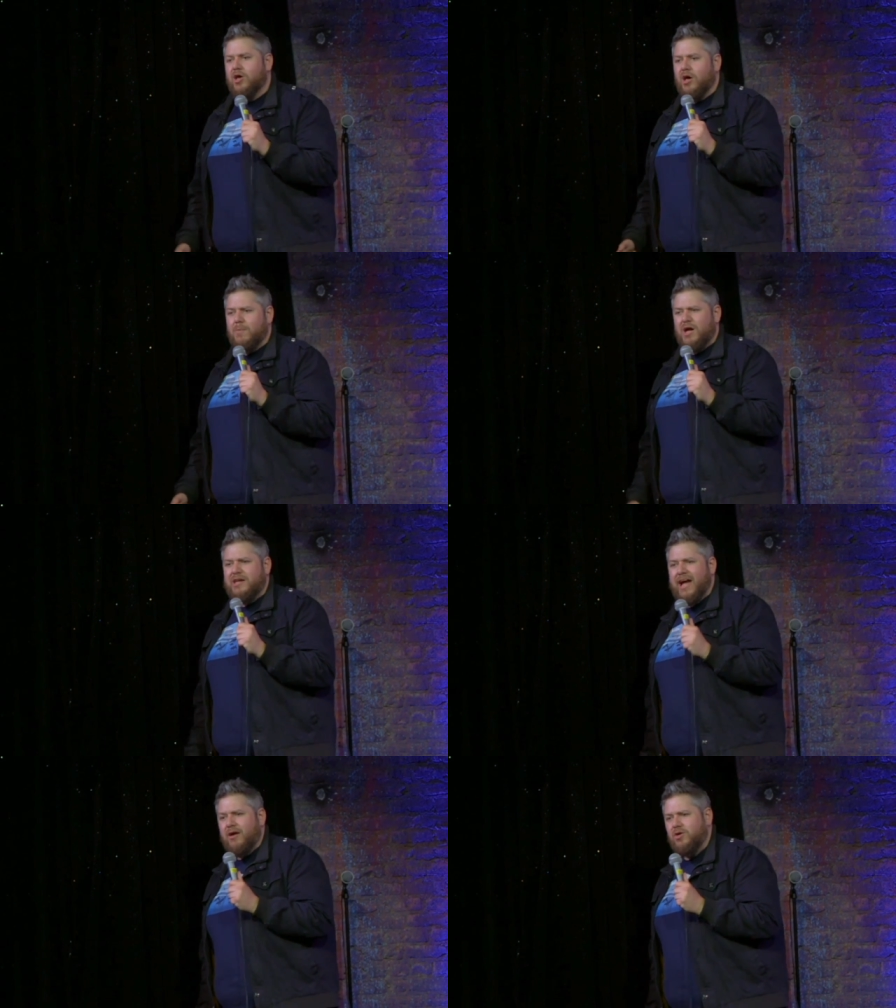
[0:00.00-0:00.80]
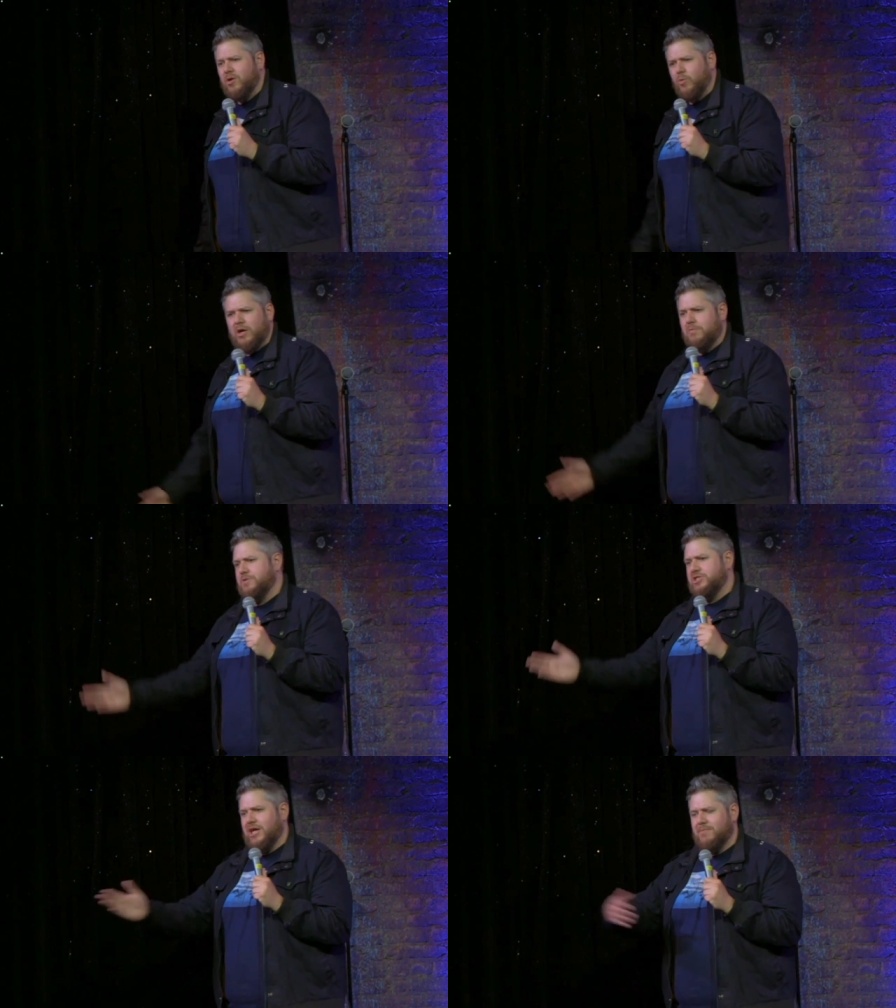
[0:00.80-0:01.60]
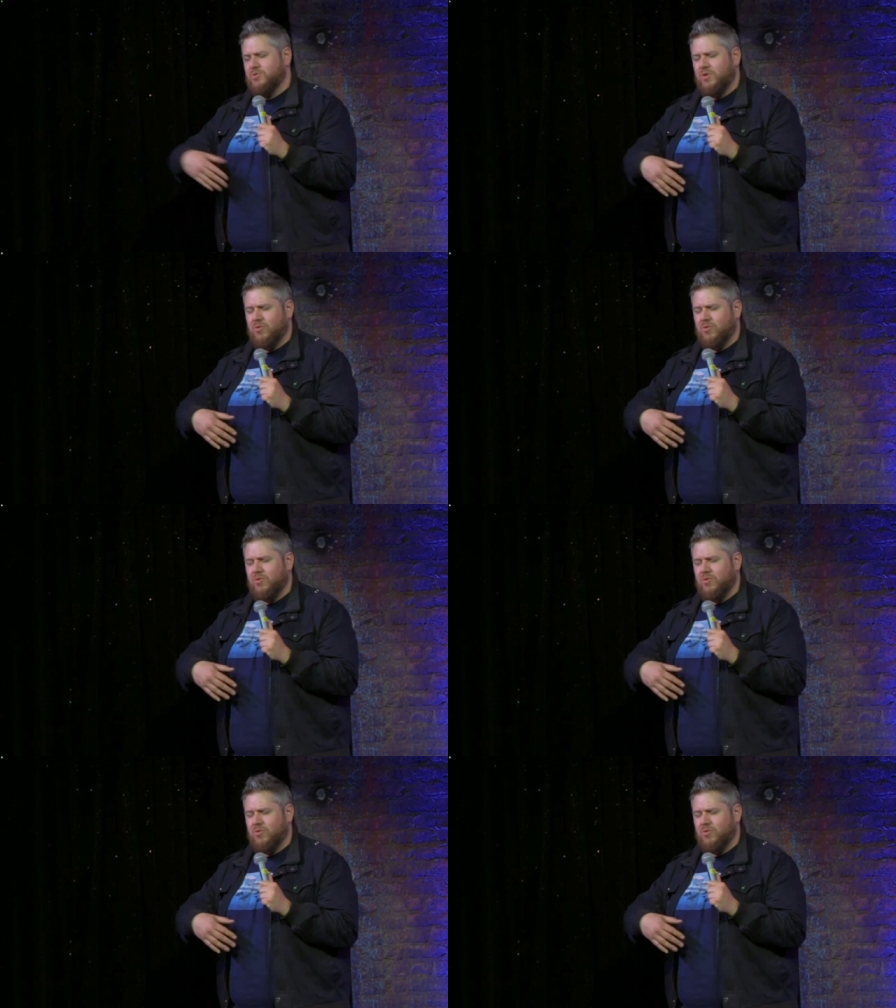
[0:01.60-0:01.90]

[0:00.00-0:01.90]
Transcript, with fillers: come on down. You can wear your pajamas.